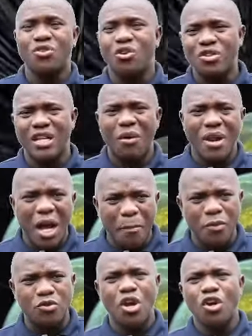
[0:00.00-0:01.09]
your clothes. That will help
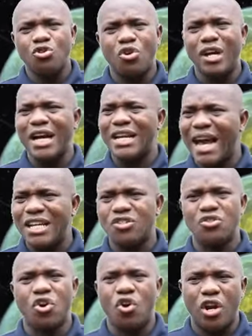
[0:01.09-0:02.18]
you to organize
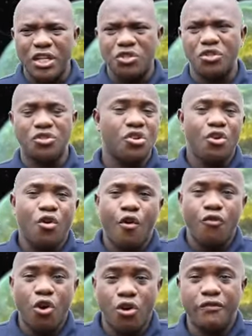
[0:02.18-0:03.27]
your collections of
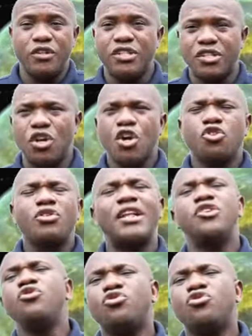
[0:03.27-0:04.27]
all of these things. So that you